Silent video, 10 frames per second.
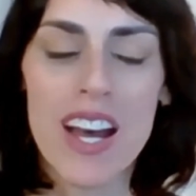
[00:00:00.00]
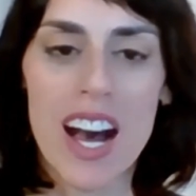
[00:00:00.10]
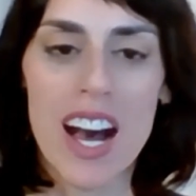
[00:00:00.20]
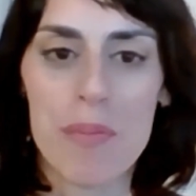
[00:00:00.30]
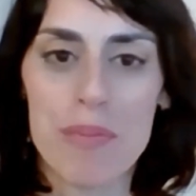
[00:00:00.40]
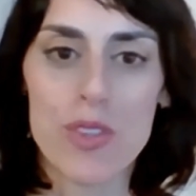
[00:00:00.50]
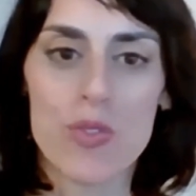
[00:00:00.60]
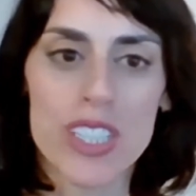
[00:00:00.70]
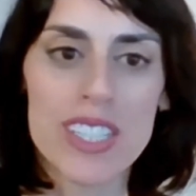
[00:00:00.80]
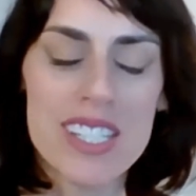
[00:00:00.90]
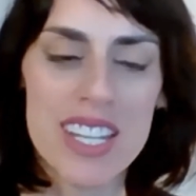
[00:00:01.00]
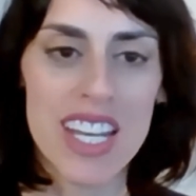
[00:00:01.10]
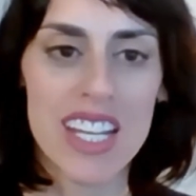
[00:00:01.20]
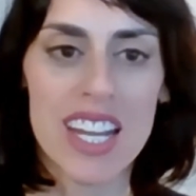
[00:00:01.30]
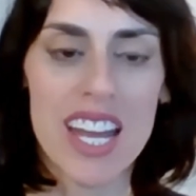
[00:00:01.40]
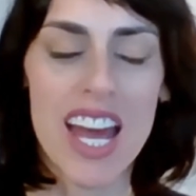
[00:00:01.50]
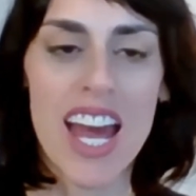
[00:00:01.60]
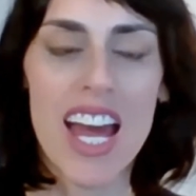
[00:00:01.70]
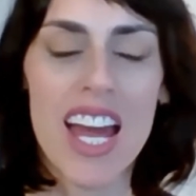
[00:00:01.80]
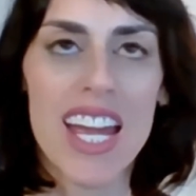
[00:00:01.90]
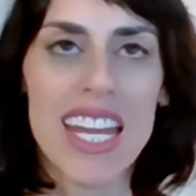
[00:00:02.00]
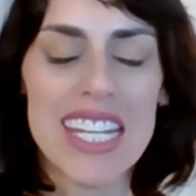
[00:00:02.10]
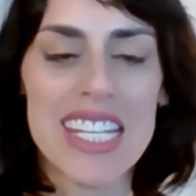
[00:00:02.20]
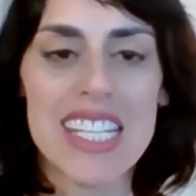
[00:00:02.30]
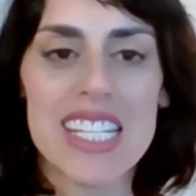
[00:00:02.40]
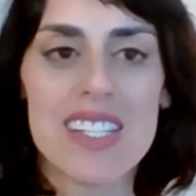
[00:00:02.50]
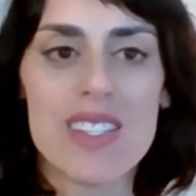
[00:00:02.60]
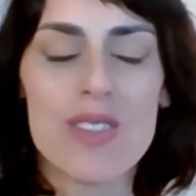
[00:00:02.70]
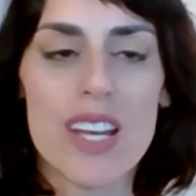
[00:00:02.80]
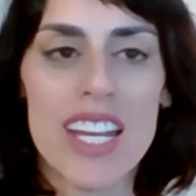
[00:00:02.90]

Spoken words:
The real estate is